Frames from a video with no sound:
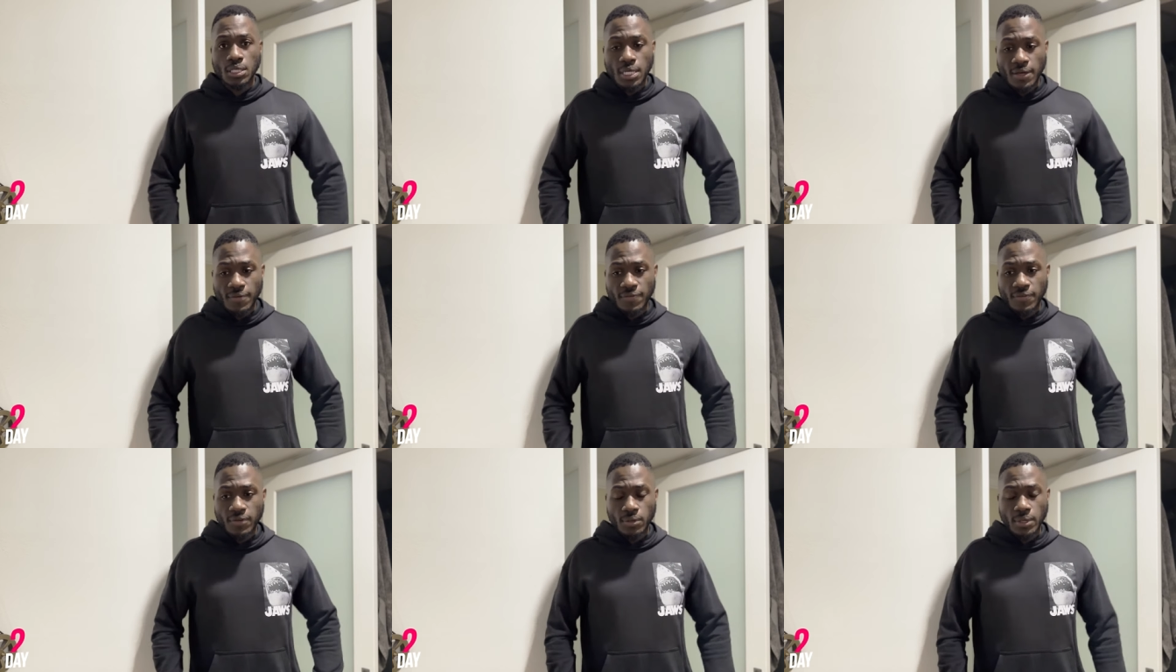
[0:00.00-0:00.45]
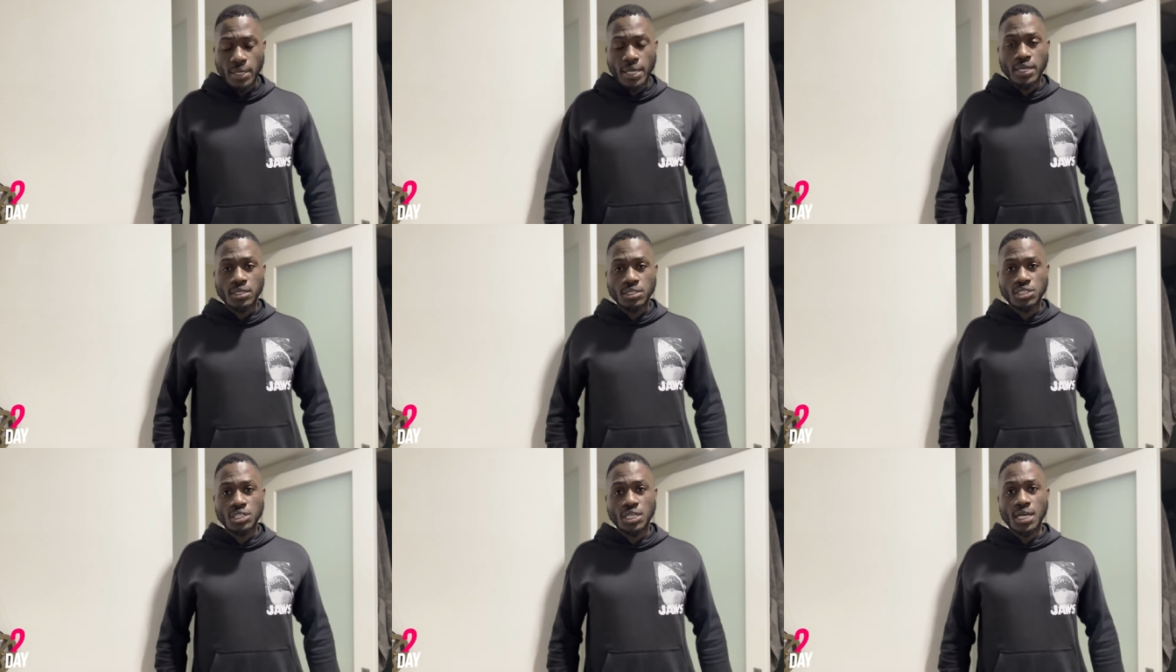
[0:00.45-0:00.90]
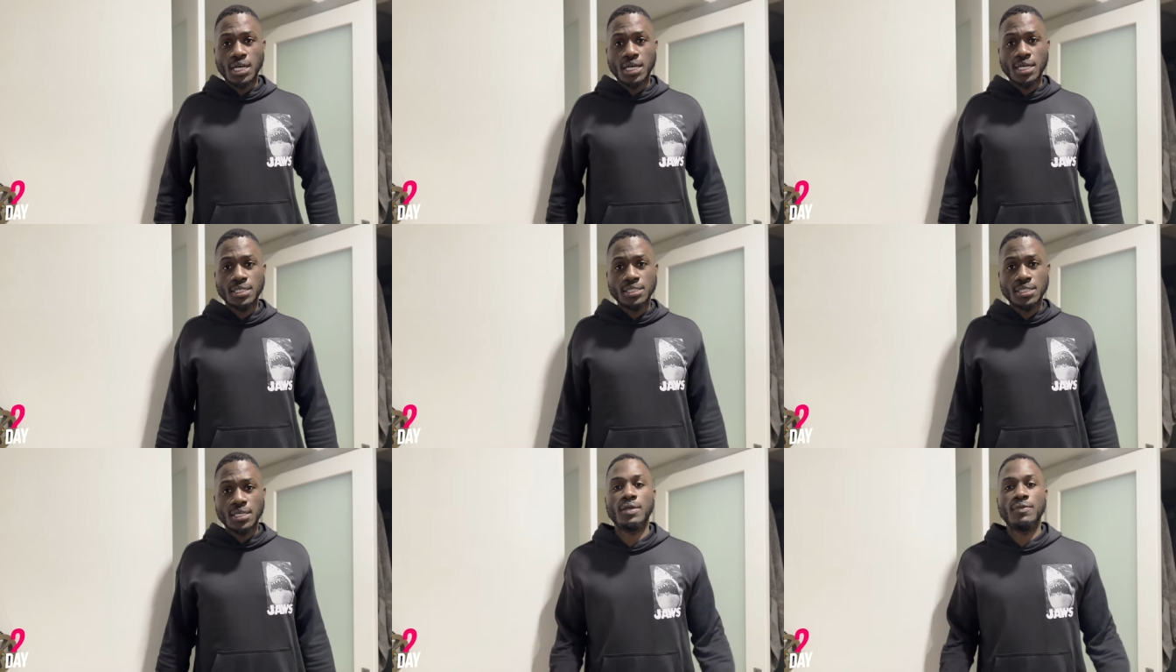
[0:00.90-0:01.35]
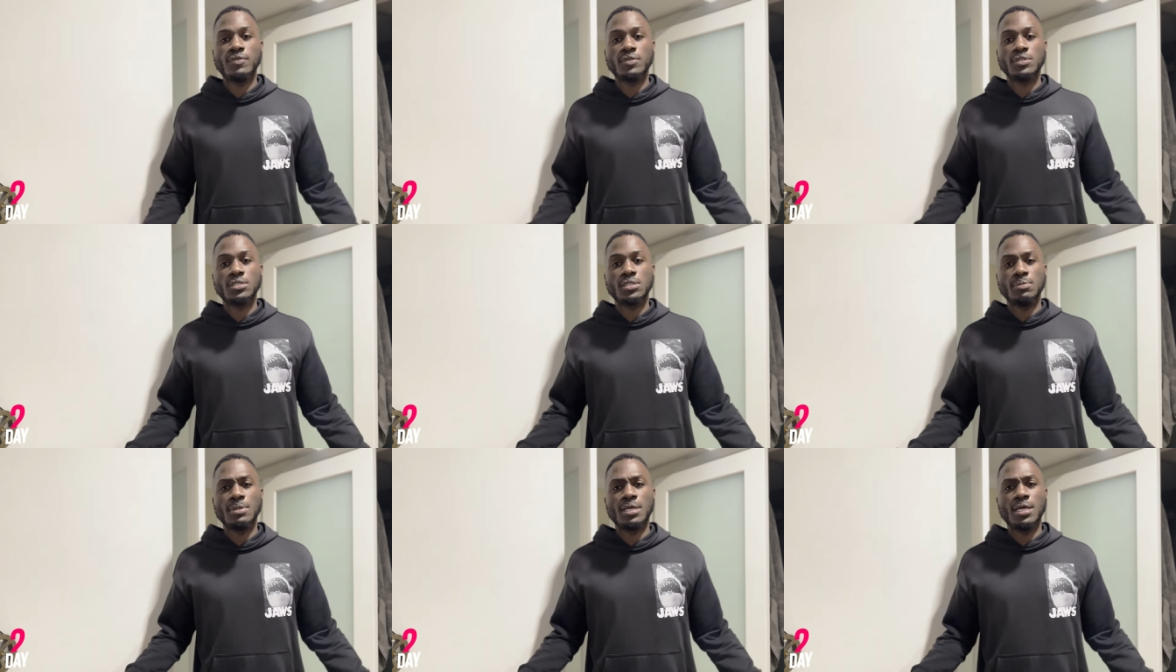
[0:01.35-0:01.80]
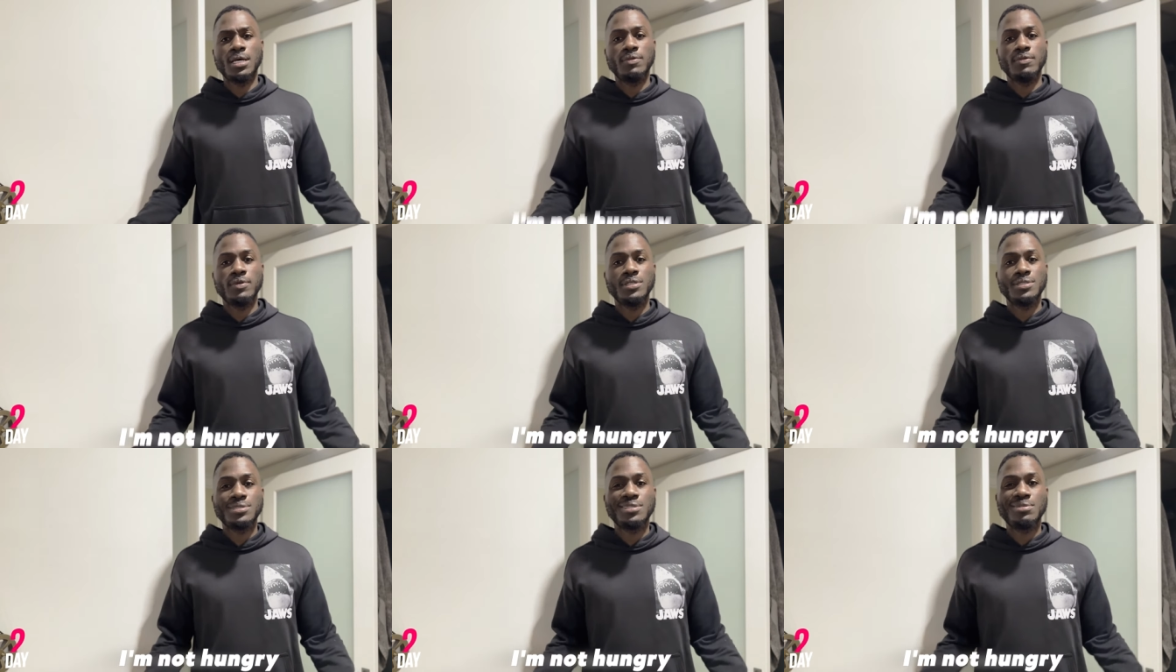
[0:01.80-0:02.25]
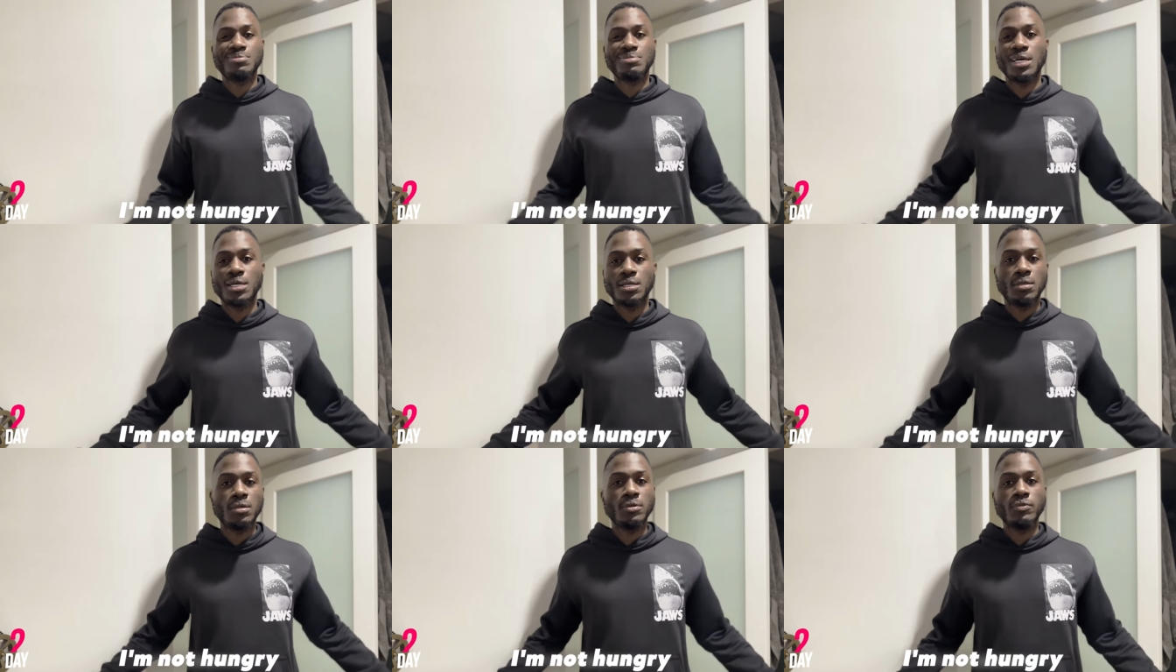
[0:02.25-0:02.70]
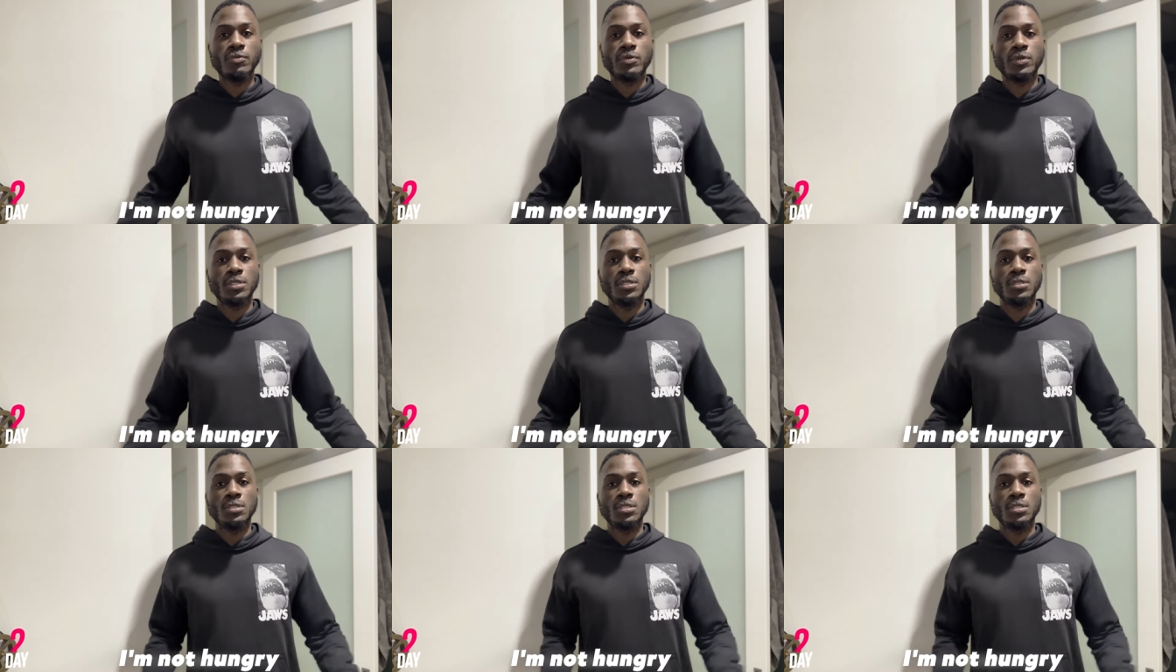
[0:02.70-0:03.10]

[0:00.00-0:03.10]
I feel energized. And for some odd reason, I'm not hungry.